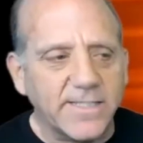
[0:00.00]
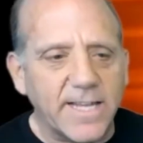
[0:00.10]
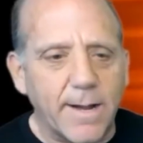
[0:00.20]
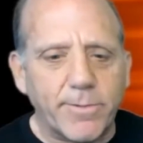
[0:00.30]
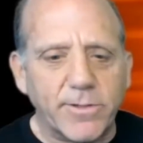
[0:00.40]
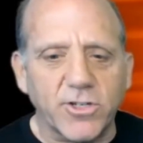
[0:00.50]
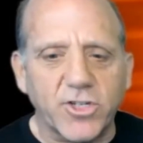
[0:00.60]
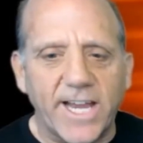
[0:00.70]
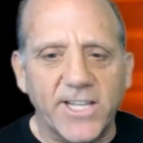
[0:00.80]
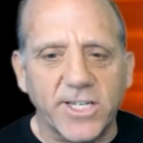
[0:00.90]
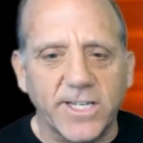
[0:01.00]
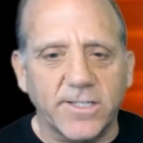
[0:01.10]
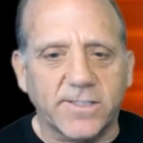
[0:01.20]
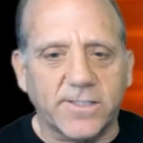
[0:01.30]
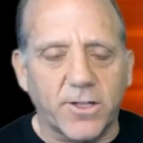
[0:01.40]
the temperature
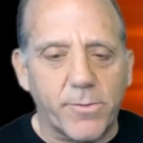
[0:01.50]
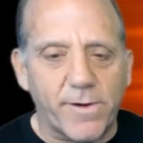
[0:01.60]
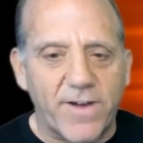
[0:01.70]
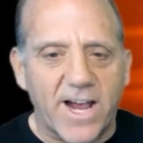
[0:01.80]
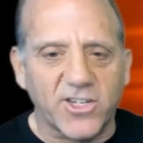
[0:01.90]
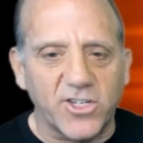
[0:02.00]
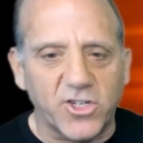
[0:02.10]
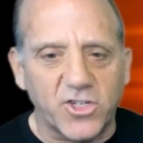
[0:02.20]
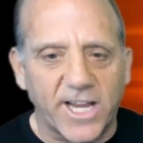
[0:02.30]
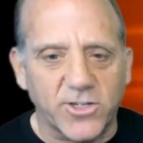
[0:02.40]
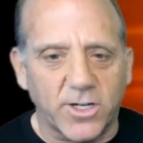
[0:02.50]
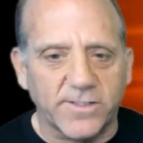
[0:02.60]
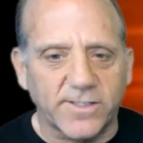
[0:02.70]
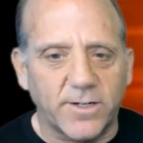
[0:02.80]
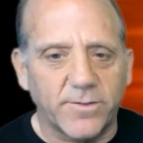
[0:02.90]
changes, the refraction should change
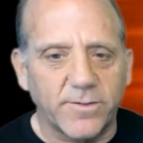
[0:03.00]
also.